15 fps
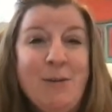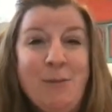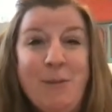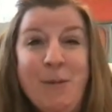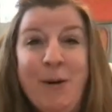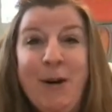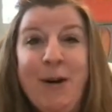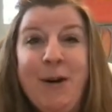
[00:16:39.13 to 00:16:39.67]

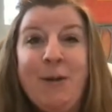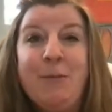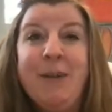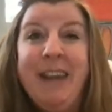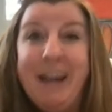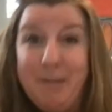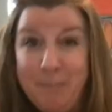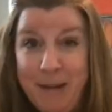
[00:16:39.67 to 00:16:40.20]
were
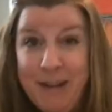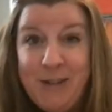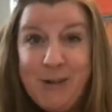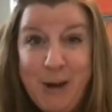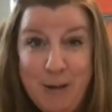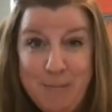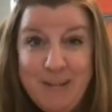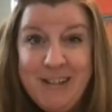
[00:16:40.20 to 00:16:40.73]
winning
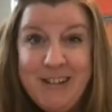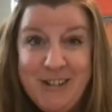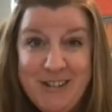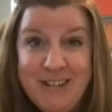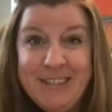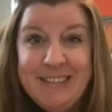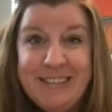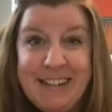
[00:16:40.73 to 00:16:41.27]
pitch
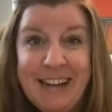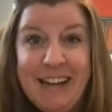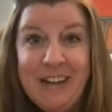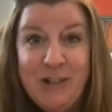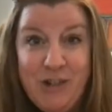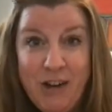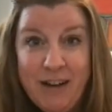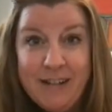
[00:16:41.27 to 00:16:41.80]
competitions,
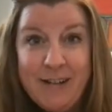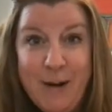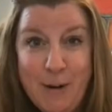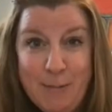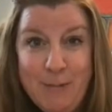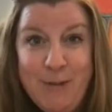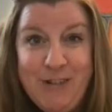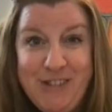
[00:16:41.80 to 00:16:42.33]
getting giant
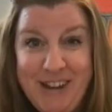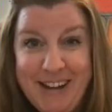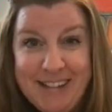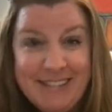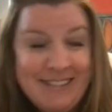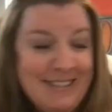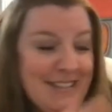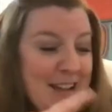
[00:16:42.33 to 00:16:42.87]
cardboard
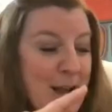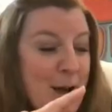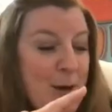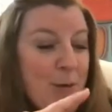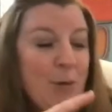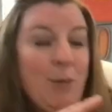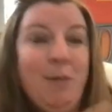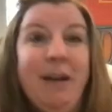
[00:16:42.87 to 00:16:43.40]
checks,
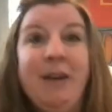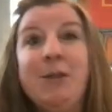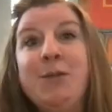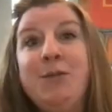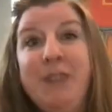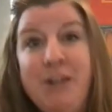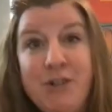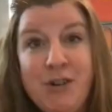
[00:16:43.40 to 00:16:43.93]
were being
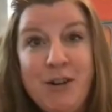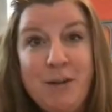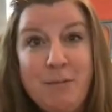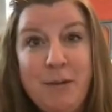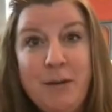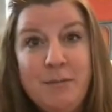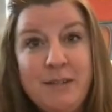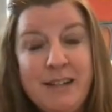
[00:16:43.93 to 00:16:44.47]
featured
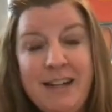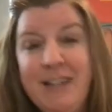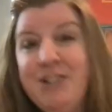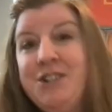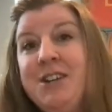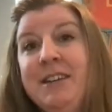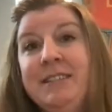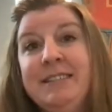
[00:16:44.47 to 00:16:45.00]
in
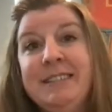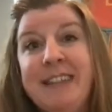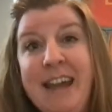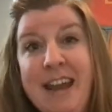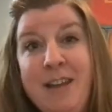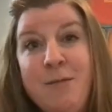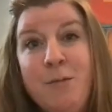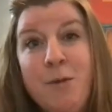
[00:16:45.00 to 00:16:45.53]
publications,
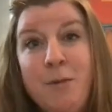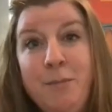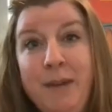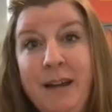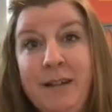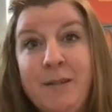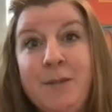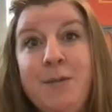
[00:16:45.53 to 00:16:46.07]
and were
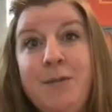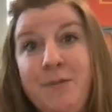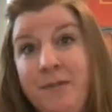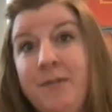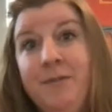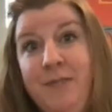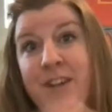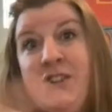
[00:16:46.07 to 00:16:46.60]
being
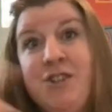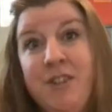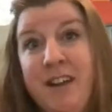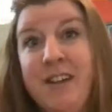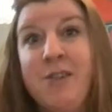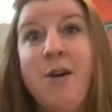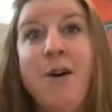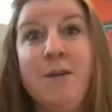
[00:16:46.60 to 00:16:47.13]
featured
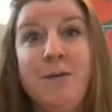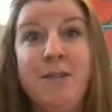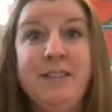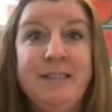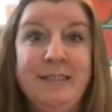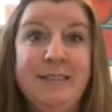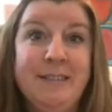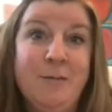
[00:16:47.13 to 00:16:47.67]
at
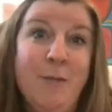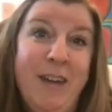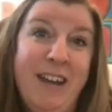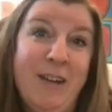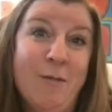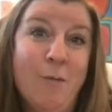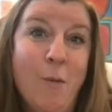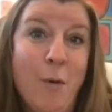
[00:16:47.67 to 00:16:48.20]
conferences and
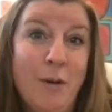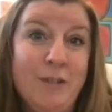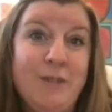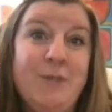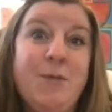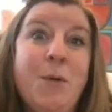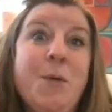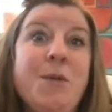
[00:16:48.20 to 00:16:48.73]
winning
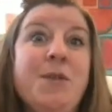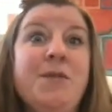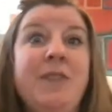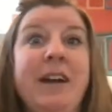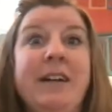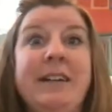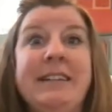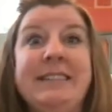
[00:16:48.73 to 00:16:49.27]
awards for the
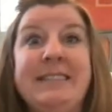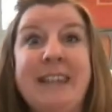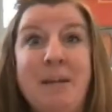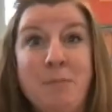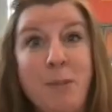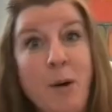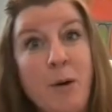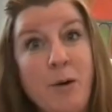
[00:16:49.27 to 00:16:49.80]
very
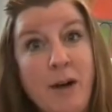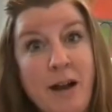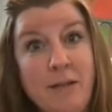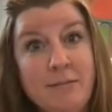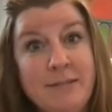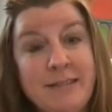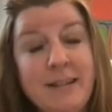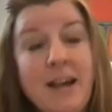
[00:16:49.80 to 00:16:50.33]
same
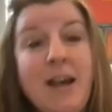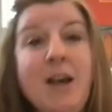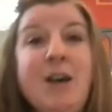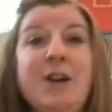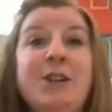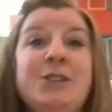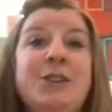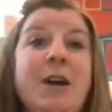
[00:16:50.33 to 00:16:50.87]
programs.
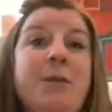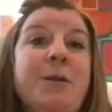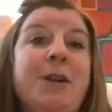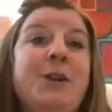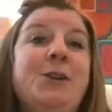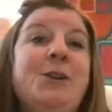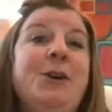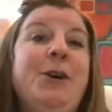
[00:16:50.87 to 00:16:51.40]
So I
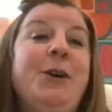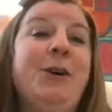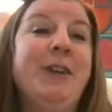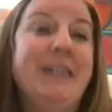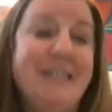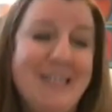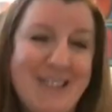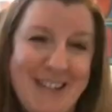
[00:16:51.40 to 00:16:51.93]
would
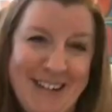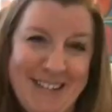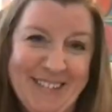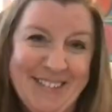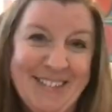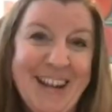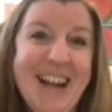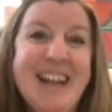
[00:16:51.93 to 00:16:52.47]
encourage
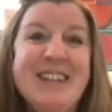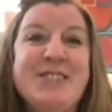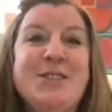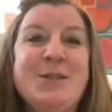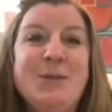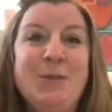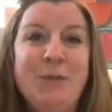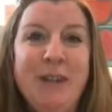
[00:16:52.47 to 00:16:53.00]
you
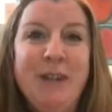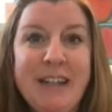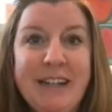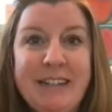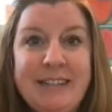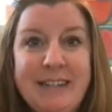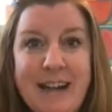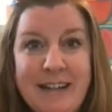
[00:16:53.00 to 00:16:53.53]
to
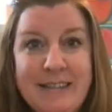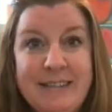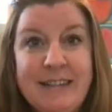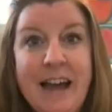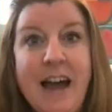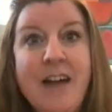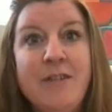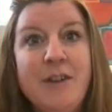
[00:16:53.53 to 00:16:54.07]
really
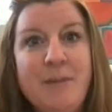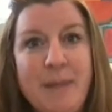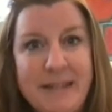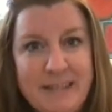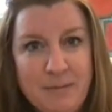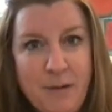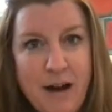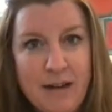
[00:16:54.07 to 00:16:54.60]
test every
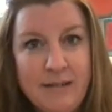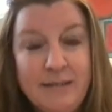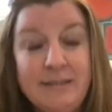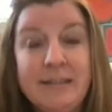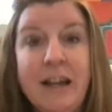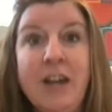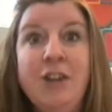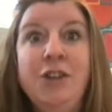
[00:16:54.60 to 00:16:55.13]
best
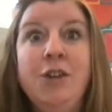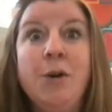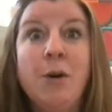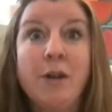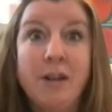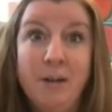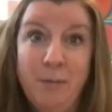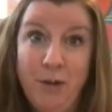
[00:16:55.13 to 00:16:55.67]
practice in
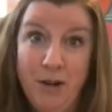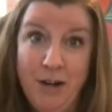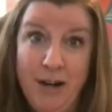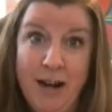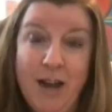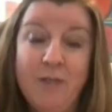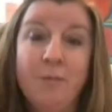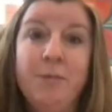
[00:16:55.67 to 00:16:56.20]
your
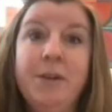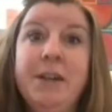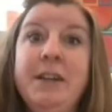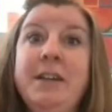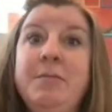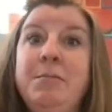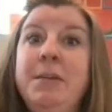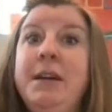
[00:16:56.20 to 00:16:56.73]
community and
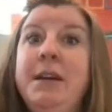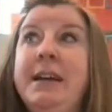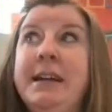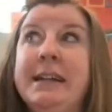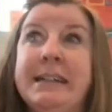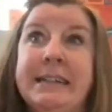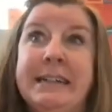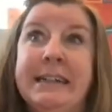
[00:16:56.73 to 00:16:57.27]
really
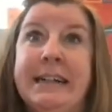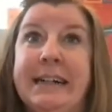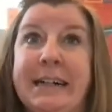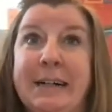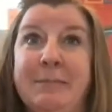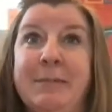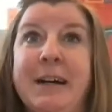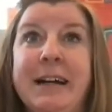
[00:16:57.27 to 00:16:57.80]
be
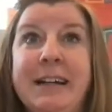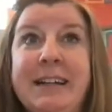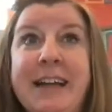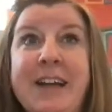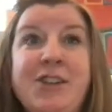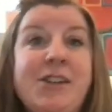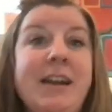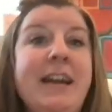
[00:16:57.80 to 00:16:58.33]
an
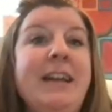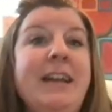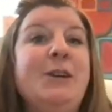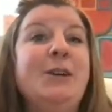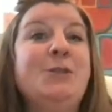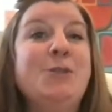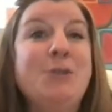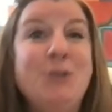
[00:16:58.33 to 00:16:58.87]
educated
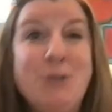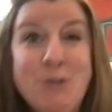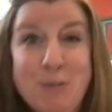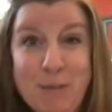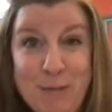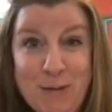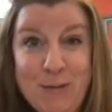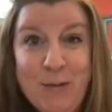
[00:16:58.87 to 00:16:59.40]

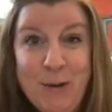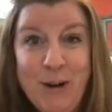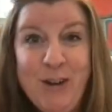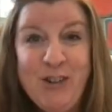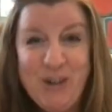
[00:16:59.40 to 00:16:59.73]
consumer before you